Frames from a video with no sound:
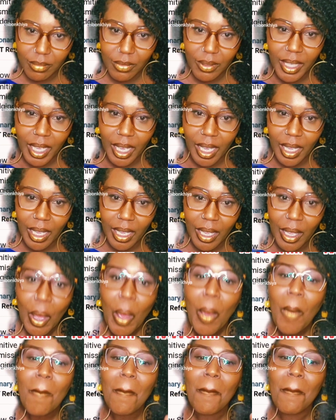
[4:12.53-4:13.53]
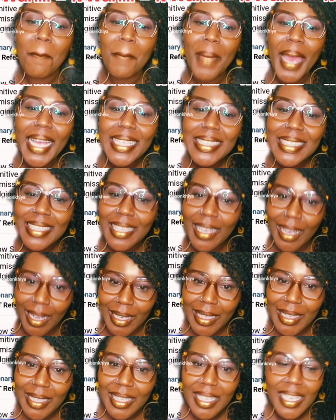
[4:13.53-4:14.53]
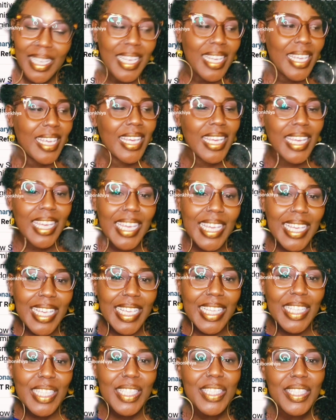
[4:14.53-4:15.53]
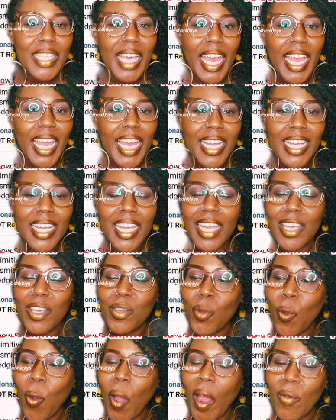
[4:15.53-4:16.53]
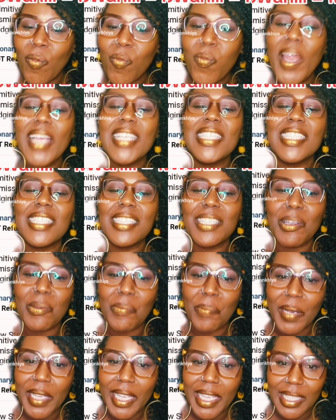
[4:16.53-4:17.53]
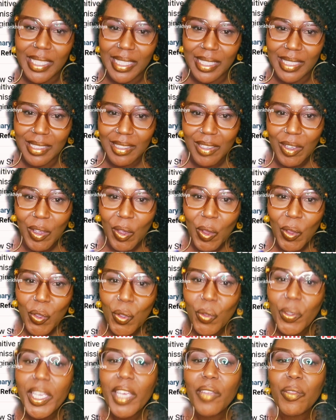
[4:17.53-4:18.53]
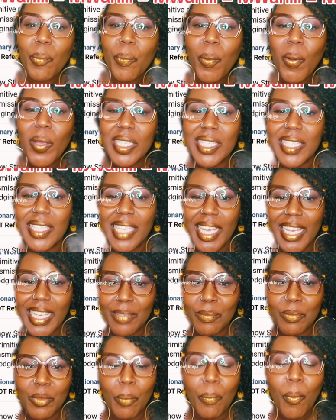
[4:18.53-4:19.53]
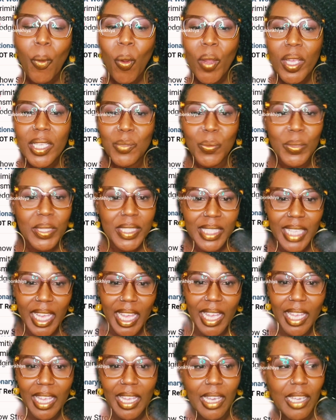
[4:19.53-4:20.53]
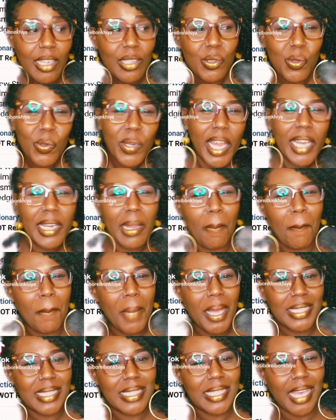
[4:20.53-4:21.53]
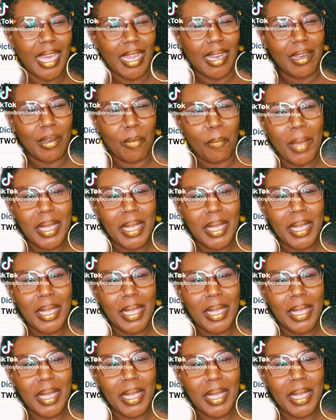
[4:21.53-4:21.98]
Okay, maskan is a resting place. You hear the boys will say, "Tunaenda maskan."